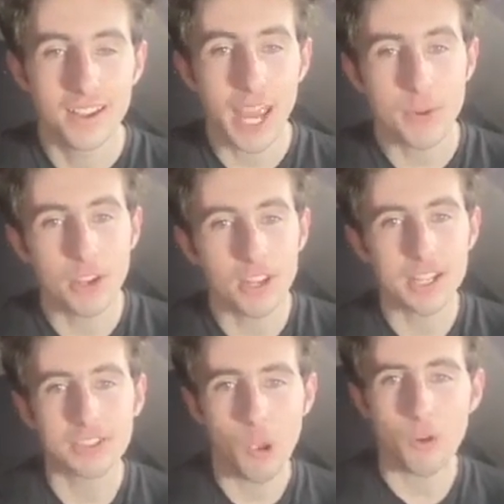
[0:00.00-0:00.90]
Okay, we got
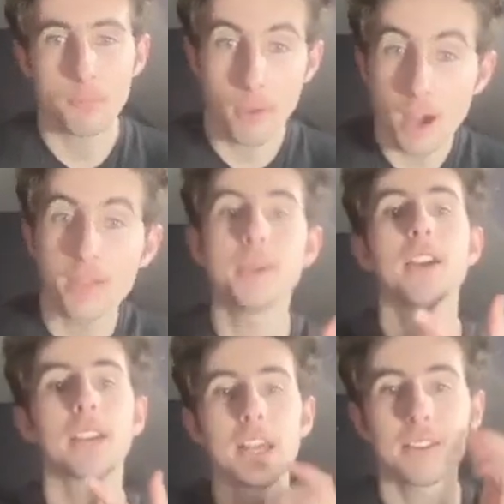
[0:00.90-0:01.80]
like a dog. Barnaby.
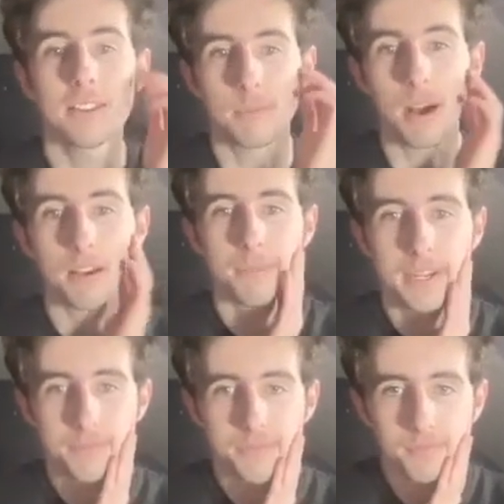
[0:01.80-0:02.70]
Okay, this is
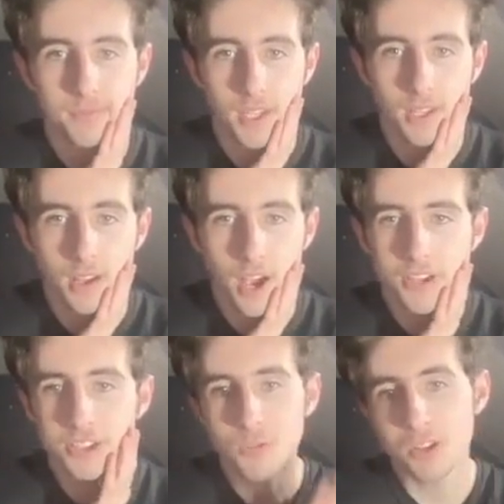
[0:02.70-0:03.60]
Barnaby.
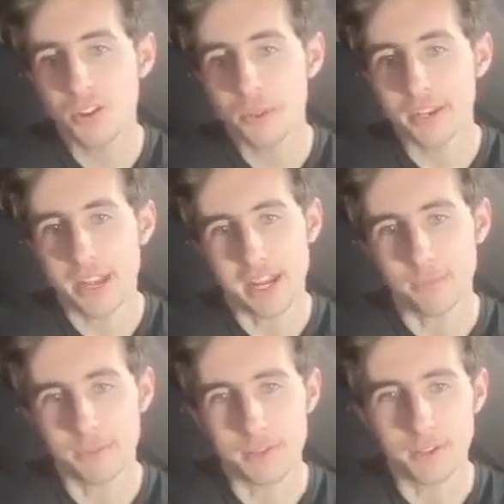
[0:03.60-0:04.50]
I just want to know the
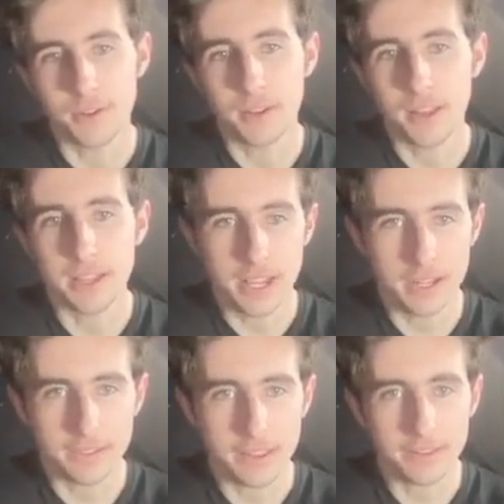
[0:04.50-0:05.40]
names, you know? Like,
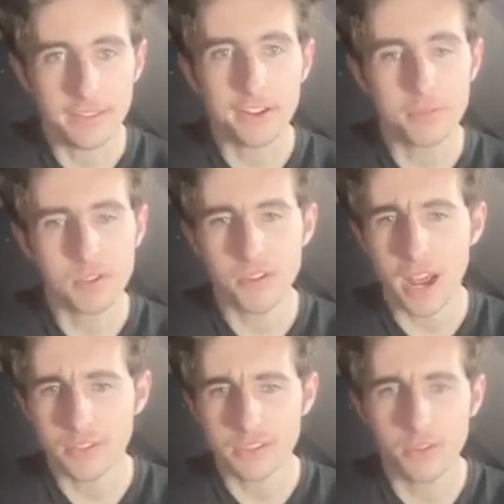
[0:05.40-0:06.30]
it's it's nice when you
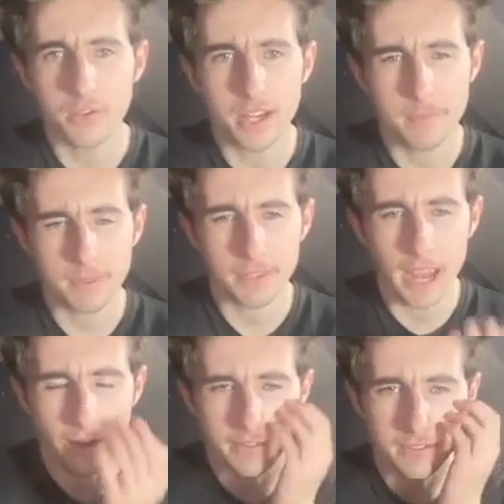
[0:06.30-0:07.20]
actually know the names of the
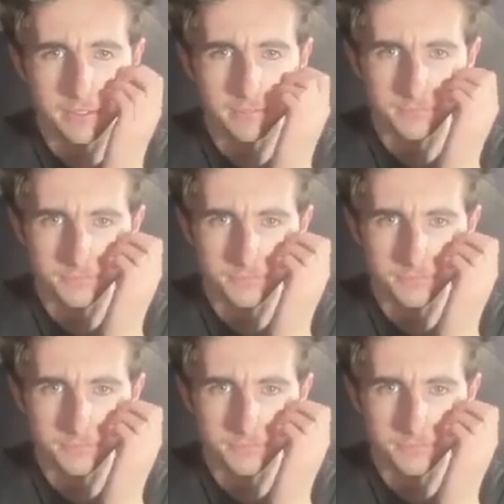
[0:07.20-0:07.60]
characters.